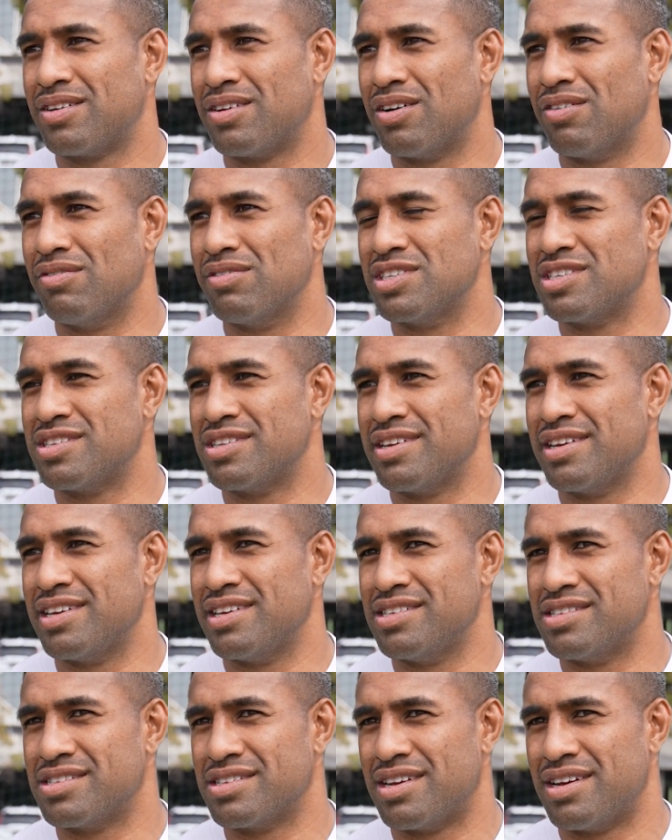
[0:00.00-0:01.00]
Obviously,
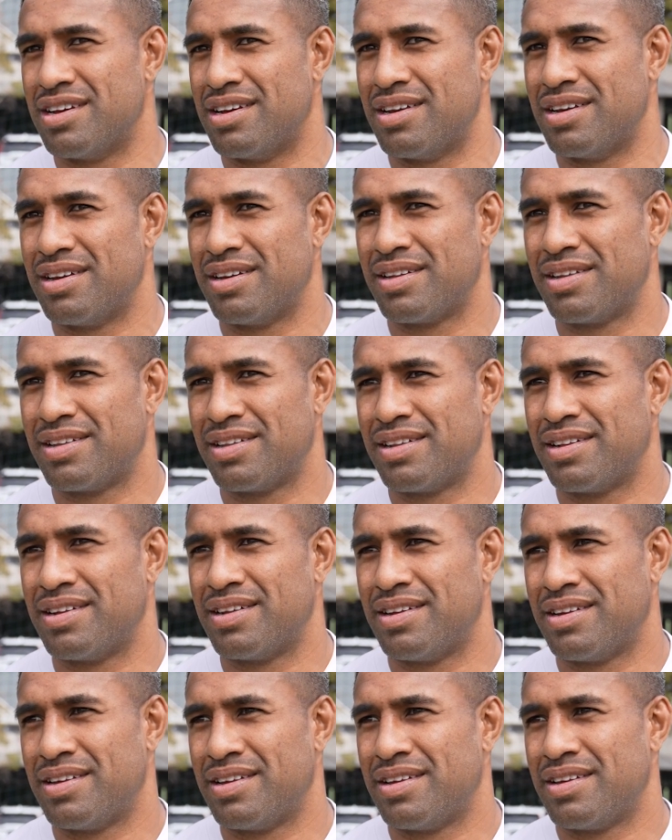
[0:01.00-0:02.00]
he's
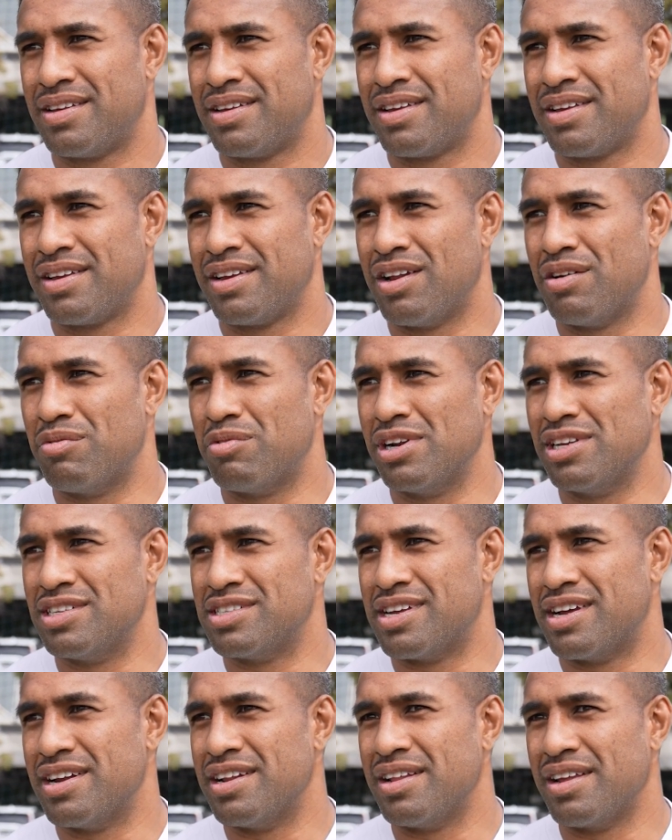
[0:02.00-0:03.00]
what he's
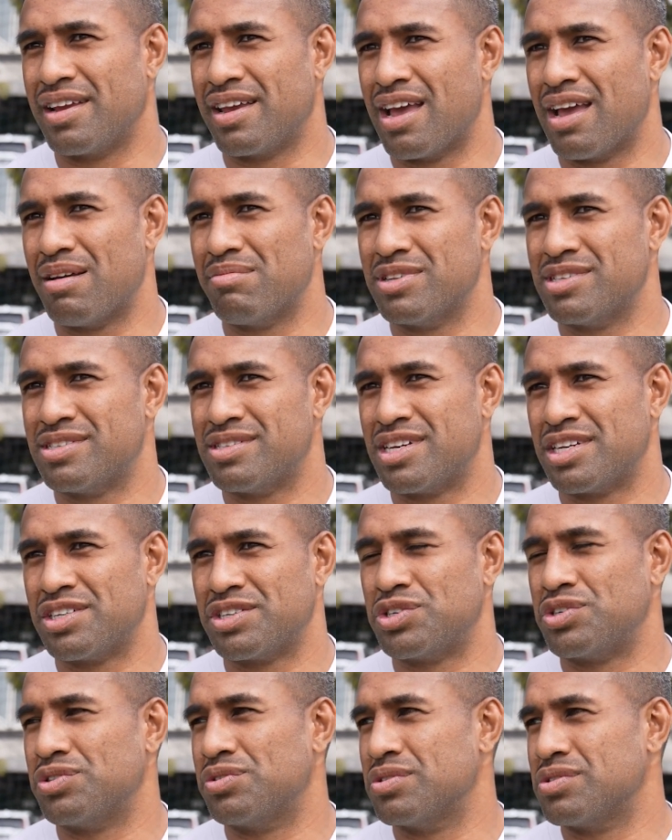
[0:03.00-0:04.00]
done in the game in such a
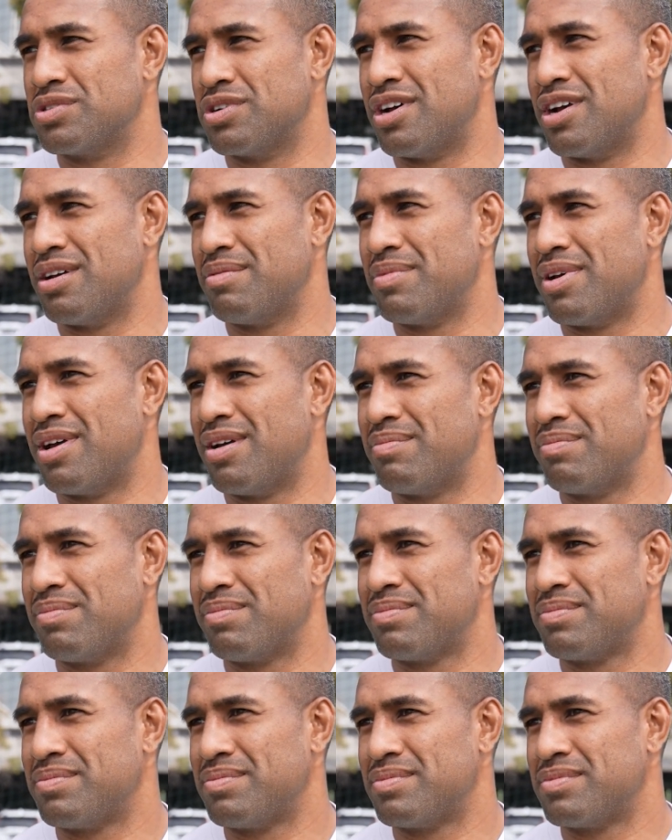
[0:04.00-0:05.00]
short time.
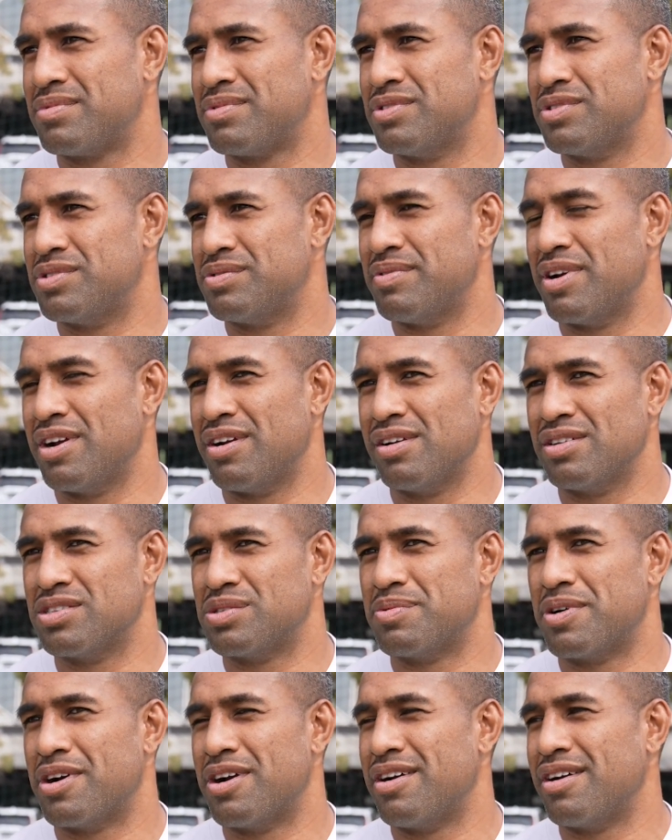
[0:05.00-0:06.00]
It's very
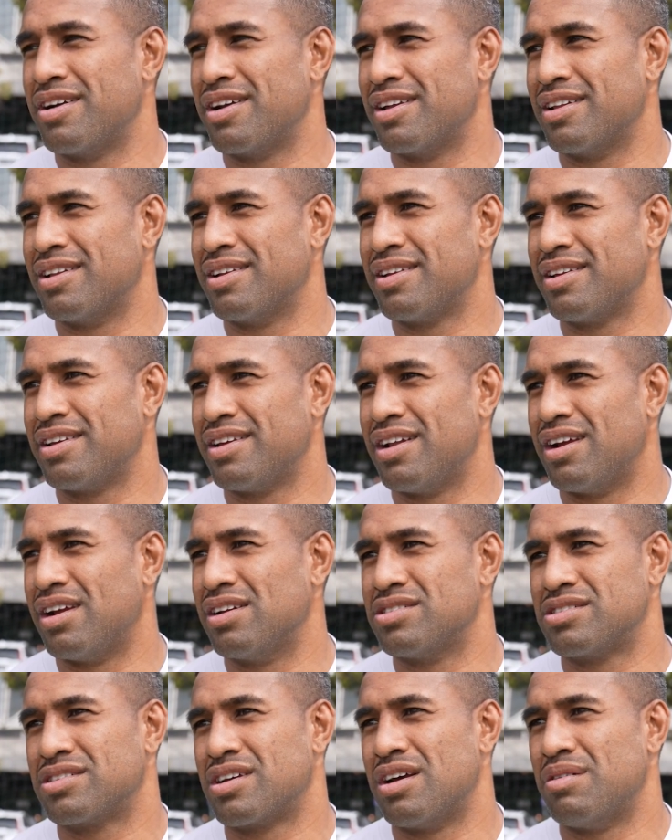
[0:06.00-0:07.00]
inspiring, and I
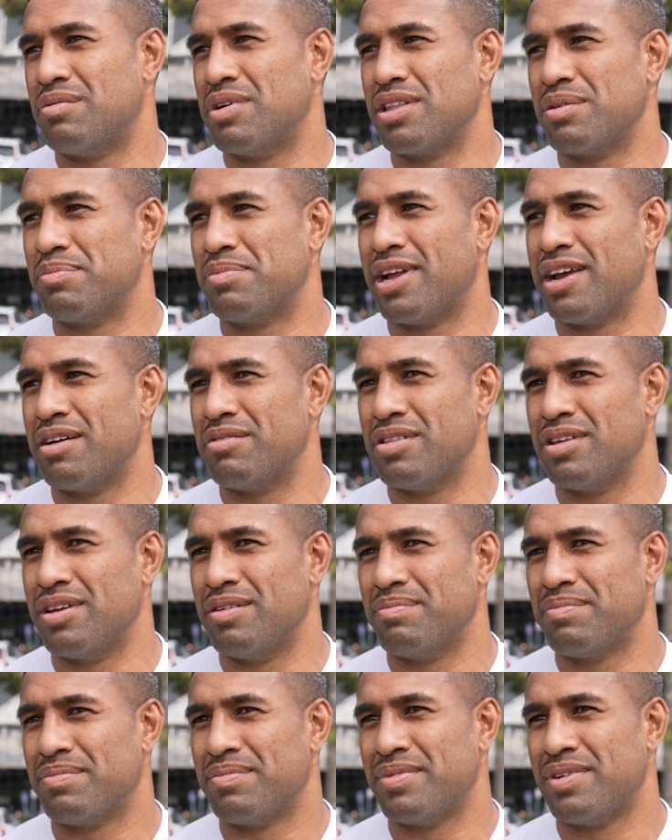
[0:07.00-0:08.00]
just can't wait to play with
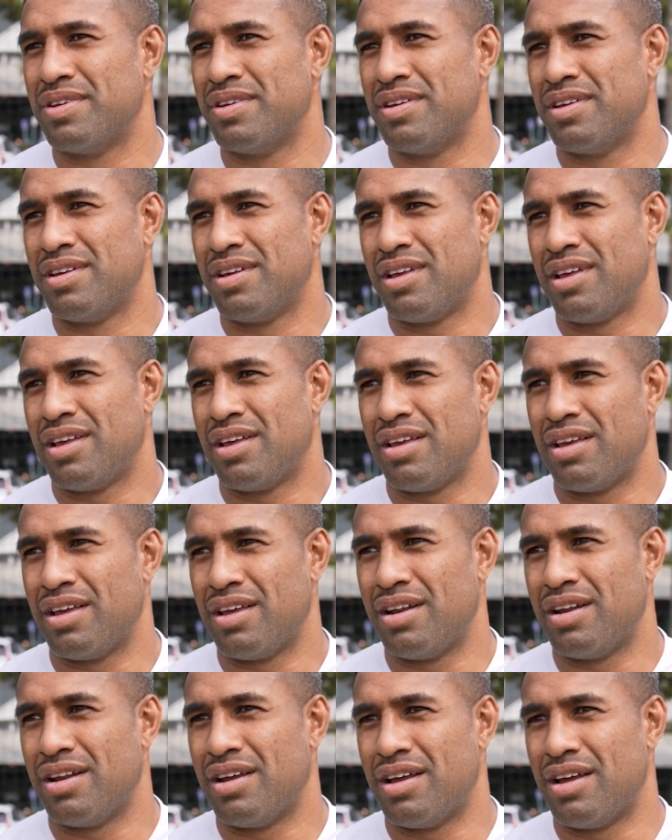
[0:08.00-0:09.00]
him.
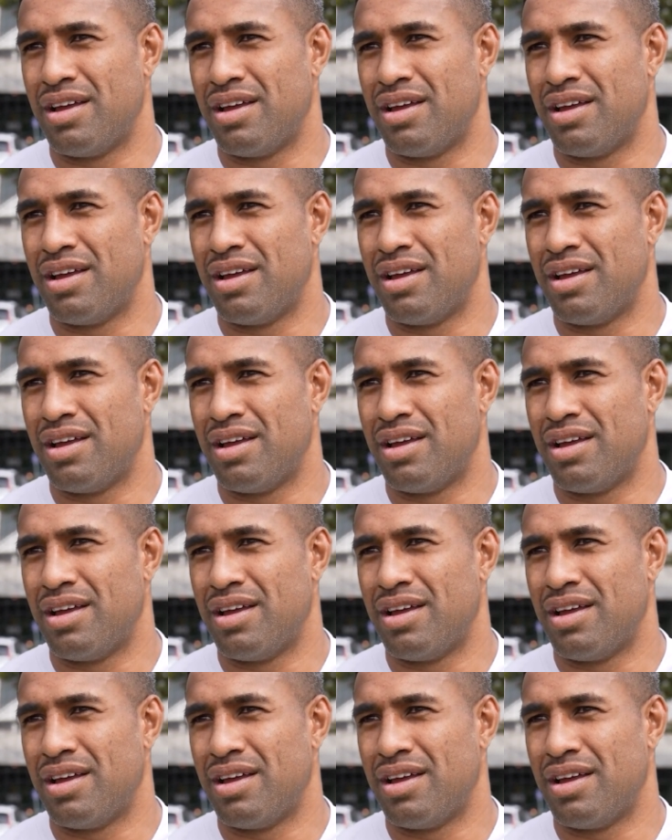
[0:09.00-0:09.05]
And